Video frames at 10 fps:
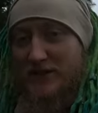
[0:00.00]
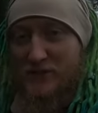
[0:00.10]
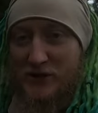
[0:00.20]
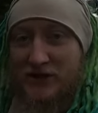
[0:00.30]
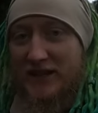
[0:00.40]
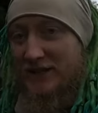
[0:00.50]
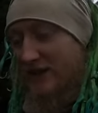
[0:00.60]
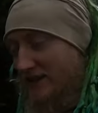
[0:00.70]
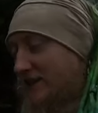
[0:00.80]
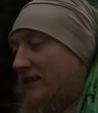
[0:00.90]
too much
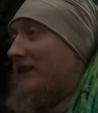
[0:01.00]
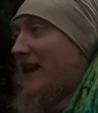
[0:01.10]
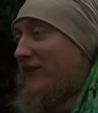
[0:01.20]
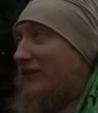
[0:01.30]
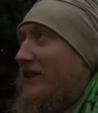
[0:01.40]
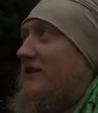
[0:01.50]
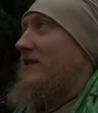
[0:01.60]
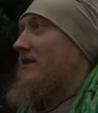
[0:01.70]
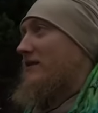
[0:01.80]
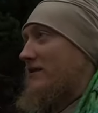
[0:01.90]
daylight left.
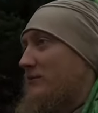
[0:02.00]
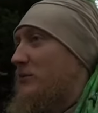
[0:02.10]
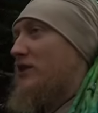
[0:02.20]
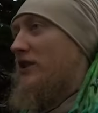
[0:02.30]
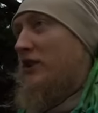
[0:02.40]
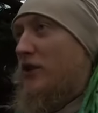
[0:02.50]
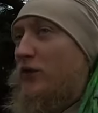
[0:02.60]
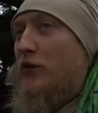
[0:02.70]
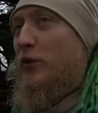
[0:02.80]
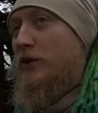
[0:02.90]
I'm just gonna go
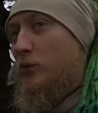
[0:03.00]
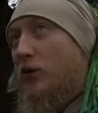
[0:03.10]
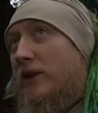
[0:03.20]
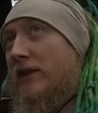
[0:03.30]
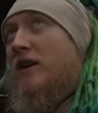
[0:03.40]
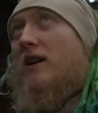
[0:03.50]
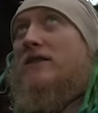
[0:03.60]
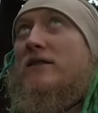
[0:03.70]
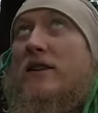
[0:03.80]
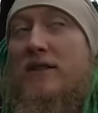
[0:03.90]
for a quick walk in the
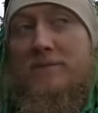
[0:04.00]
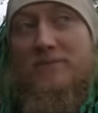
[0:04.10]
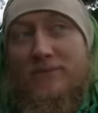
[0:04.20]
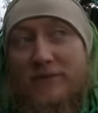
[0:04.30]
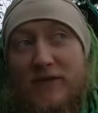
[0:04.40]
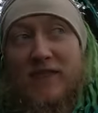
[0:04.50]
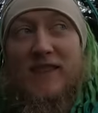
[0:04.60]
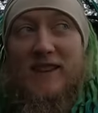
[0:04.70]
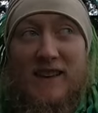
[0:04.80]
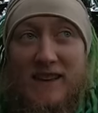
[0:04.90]
castle here.
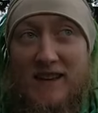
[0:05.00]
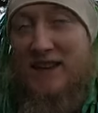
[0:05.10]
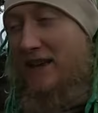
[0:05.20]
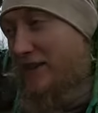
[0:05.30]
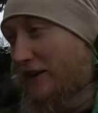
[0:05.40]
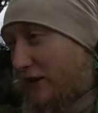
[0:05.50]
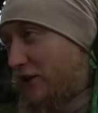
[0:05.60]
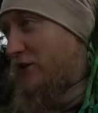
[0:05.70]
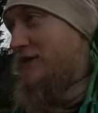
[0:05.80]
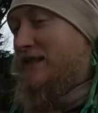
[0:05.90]
And then I gotta
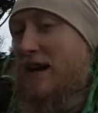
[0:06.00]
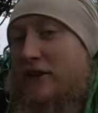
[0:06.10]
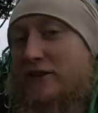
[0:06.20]
go into town